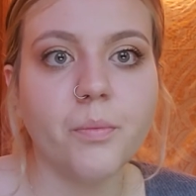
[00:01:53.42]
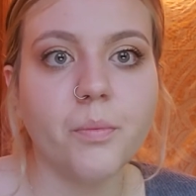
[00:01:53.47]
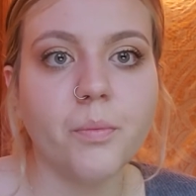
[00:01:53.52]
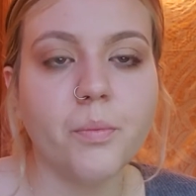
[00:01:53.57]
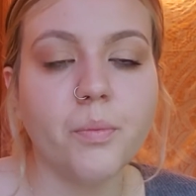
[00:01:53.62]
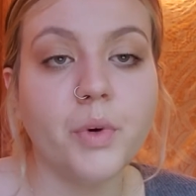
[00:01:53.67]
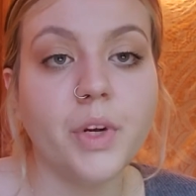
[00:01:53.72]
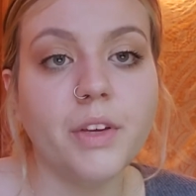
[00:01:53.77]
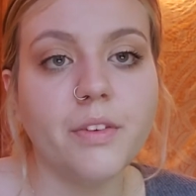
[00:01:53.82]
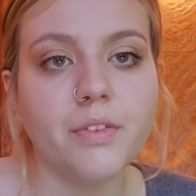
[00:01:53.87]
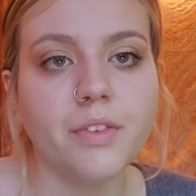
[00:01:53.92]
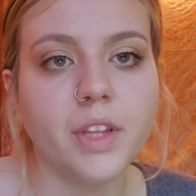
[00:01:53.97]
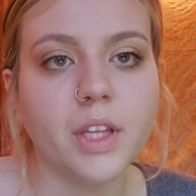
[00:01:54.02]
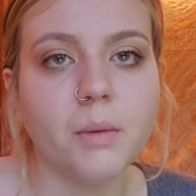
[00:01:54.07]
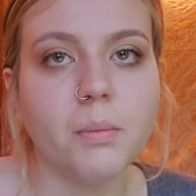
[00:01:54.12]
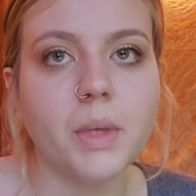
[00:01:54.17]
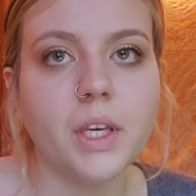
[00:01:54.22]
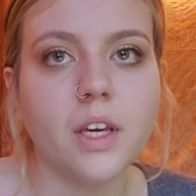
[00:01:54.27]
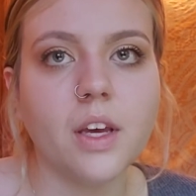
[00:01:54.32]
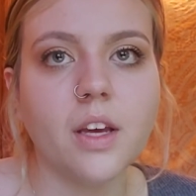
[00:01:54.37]
Briefly,
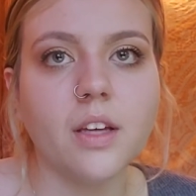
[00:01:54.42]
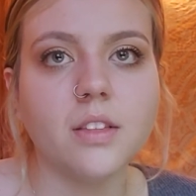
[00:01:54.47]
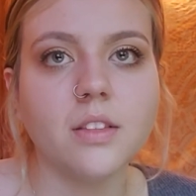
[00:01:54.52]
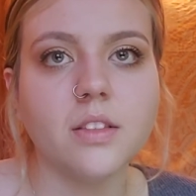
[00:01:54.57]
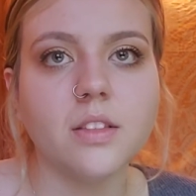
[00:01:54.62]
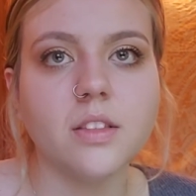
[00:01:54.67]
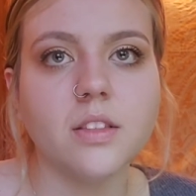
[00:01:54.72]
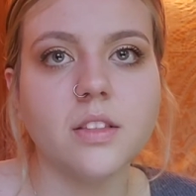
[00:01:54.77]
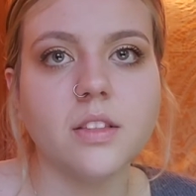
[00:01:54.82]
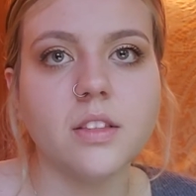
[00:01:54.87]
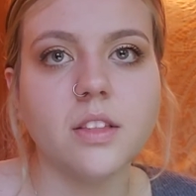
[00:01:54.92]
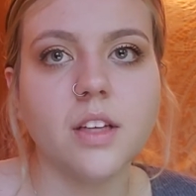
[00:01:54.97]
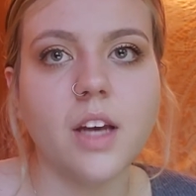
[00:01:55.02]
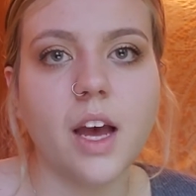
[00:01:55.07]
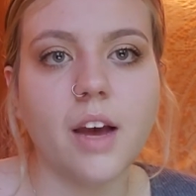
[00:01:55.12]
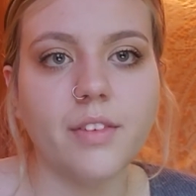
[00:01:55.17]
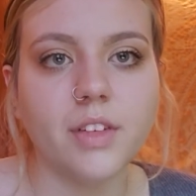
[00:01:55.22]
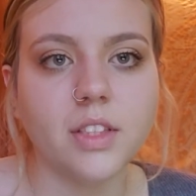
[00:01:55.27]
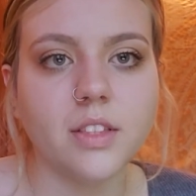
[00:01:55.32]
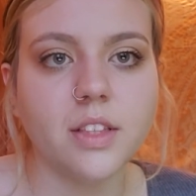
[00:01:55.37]
because
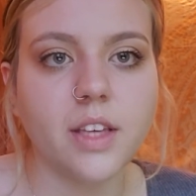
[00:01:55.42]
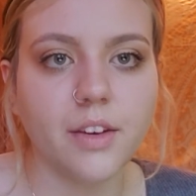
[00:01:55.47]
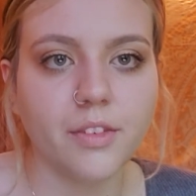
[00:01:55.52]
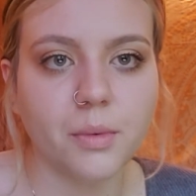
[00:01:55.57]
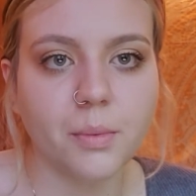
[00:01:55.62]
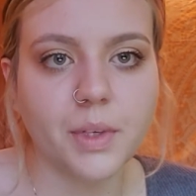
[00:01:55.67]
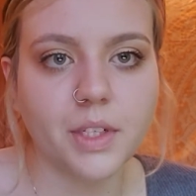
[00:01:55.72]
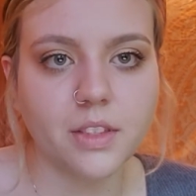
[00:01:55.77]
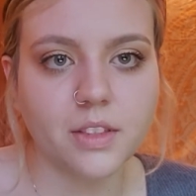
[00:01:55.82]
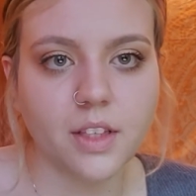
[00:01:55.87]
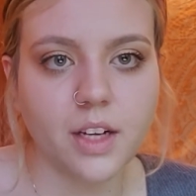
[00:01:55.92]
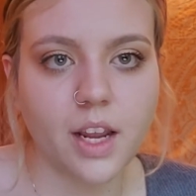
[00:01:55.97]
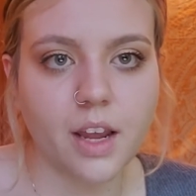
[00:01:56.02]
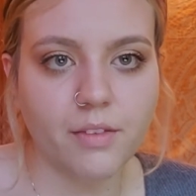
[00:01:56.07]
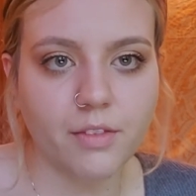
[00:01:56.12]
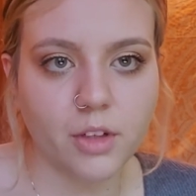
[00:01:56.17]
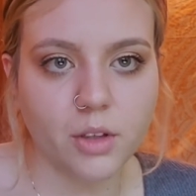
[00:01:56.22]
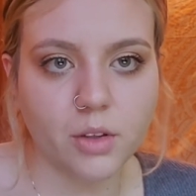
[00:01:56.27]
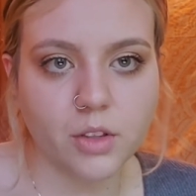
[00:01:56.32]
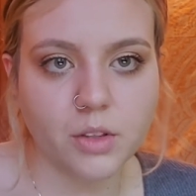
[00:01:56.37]
obviously everybody's going to
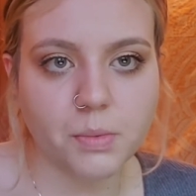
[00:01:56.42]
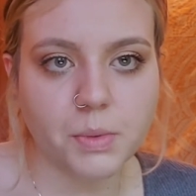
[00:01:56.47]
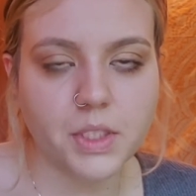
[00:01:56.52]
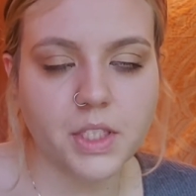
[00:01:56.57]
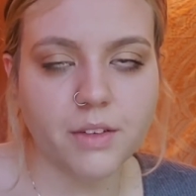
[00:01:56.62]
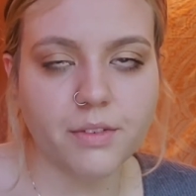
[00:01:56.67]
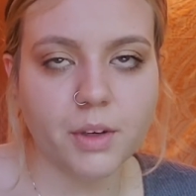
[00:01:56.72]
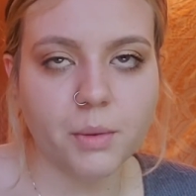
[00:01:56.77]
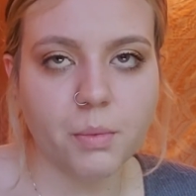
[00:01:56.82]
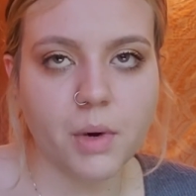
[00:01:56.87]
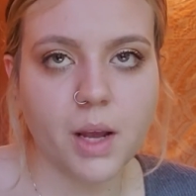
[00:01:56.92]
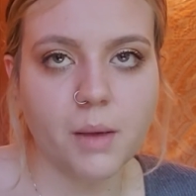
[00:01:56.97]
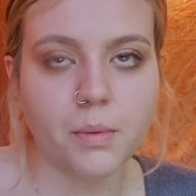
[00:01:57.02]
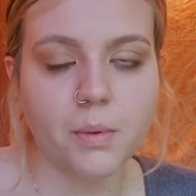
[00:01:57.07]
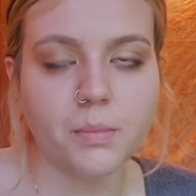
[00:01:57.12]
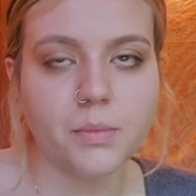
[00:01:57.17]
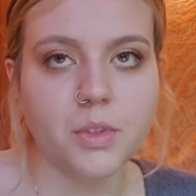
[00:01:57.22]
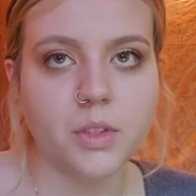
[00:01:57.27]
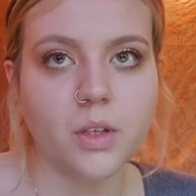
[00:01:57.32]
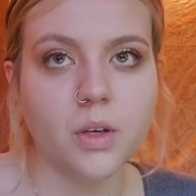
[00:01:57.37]
have their own specific
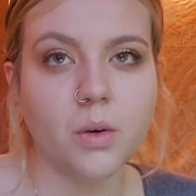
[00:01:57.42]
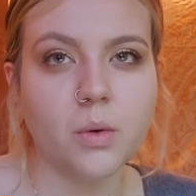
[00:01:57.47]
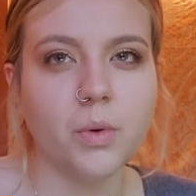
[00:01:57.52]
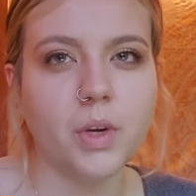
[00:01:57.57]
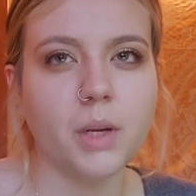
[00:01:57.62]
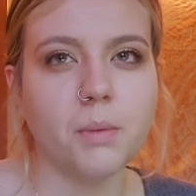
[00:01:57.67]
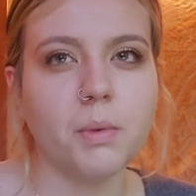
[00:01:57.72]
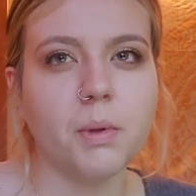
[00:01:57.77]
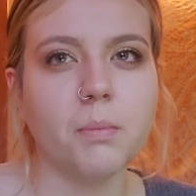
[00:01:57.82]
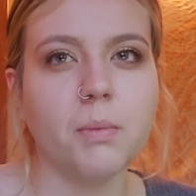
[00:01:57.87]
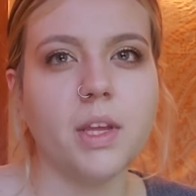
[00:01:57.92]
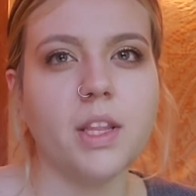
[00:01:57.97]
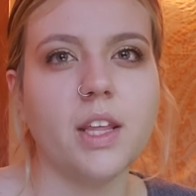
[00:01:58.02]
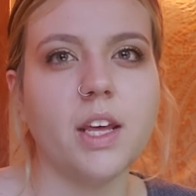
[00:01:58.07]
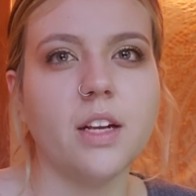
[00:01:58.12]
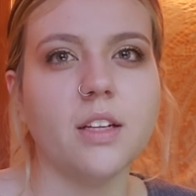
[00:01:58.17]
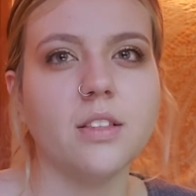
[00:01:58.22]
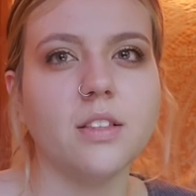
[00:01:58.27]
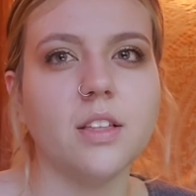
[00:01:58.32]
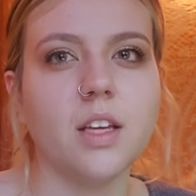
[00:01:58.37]
problems. So what I mean by
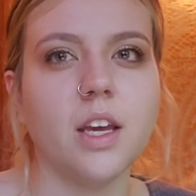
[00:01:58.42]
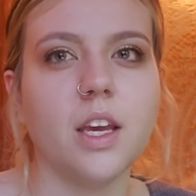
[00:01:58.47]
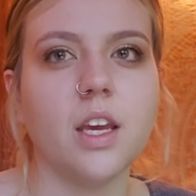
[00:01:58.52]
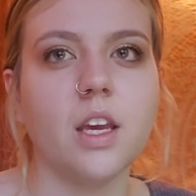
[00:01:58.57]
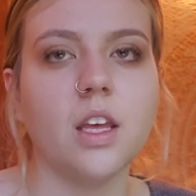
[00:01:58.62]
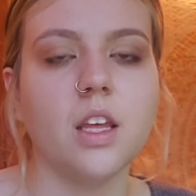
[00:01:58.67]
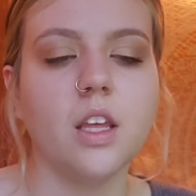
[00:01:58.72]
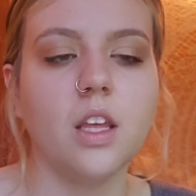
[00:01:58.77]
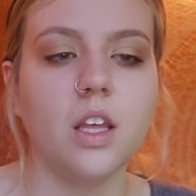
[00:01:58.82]
that is like